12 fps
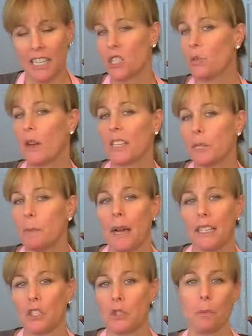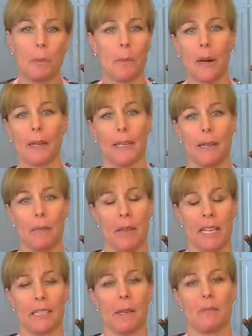I just went to my supermarket and
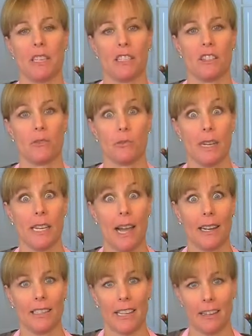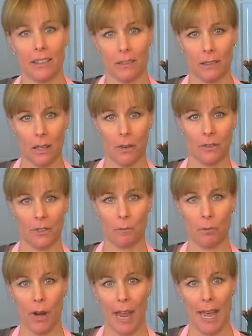picked up these three identical loaves of
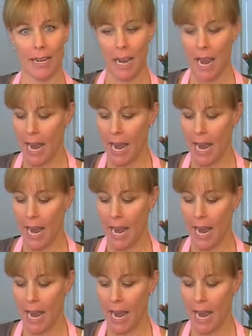bread.